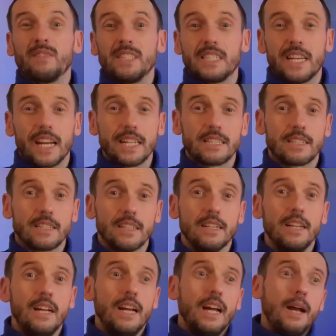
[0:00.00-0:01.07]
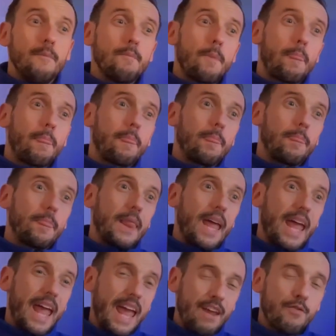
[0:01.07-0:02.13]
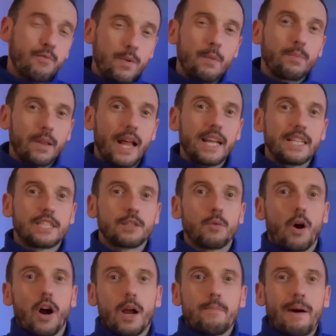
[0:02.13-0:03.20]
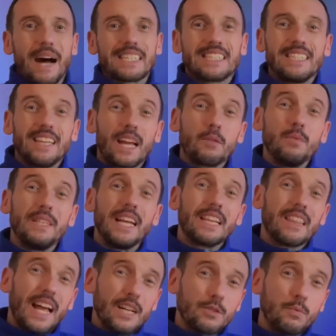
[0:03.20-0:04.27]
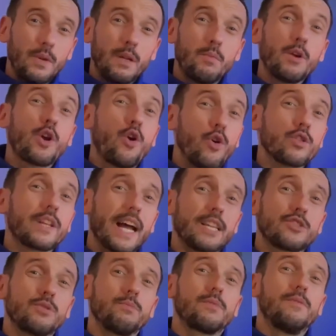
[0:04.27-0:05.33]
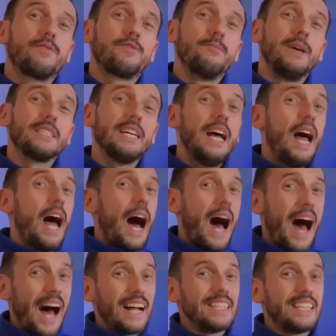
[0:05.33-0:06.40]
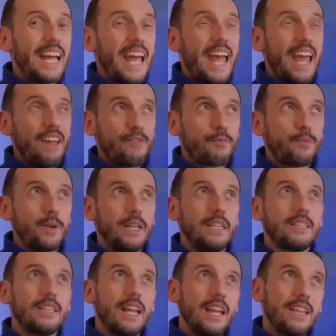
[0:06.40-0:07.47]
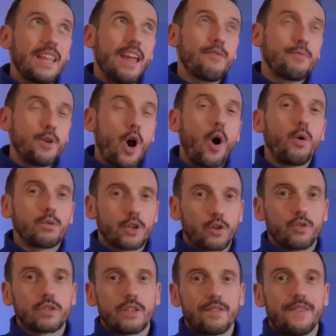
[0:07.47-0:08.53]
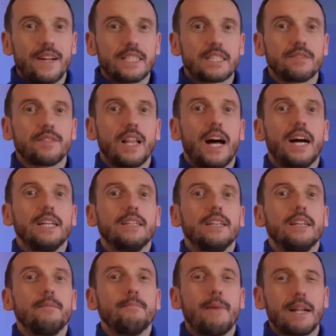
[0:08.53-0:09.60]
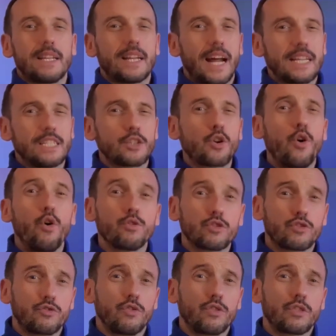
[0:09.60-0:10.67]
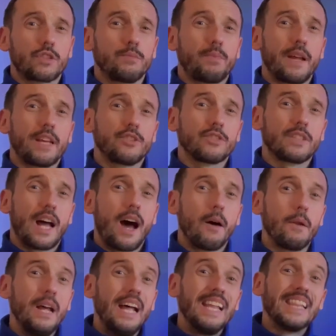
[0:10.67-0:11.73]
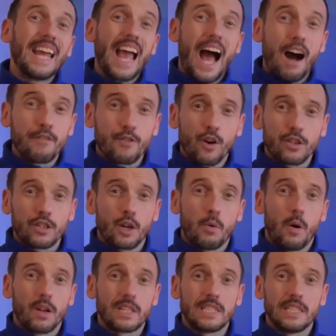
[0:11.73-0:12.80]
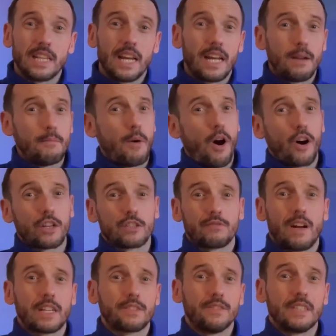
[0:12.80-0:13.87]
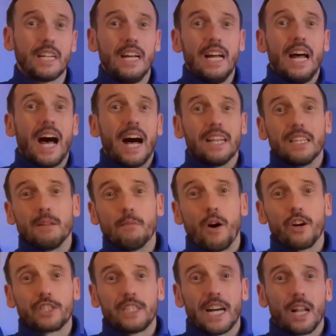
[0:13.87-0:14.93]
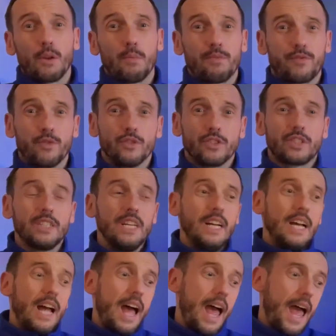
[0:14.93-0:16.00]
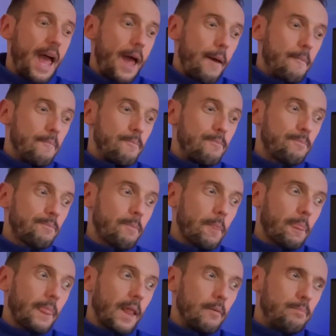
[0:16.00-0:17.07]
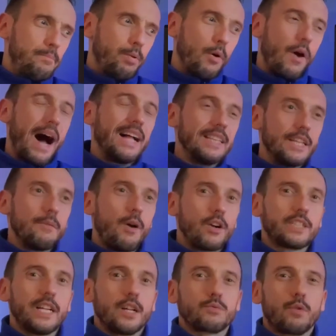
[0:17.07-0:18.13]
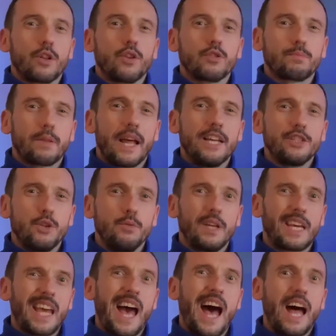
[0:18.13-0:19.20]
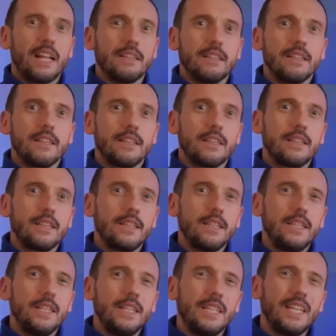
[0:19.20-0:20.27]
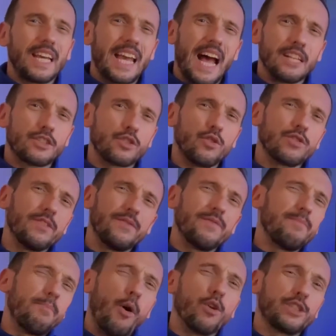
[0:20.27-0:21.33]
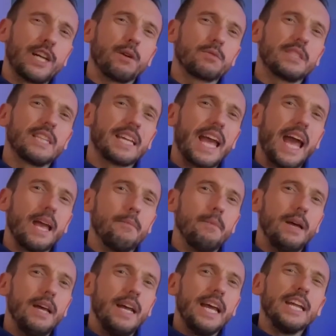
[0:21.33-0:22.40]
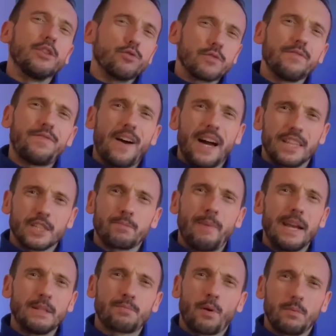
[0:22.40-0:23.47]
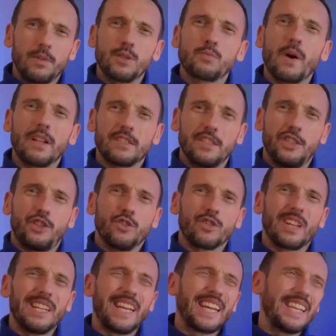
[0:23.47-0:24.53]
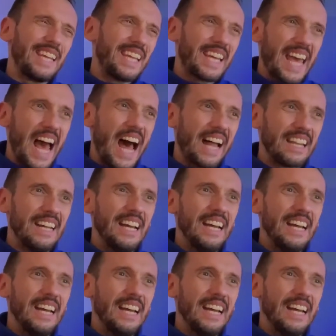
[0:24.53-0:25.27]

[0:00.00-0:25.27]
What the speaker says: Sigurdsson. If we play to our capacity like we did last week, we could get something from this. And if we hold a good defensive line, Man United could struggle to break us down. They have got the quality there in Marcus Rashford, Anthony Martial up front. But Anthony Martial is one of those players who you can sort of push out of the game. He doesn't find the space probably as well as he should, and you can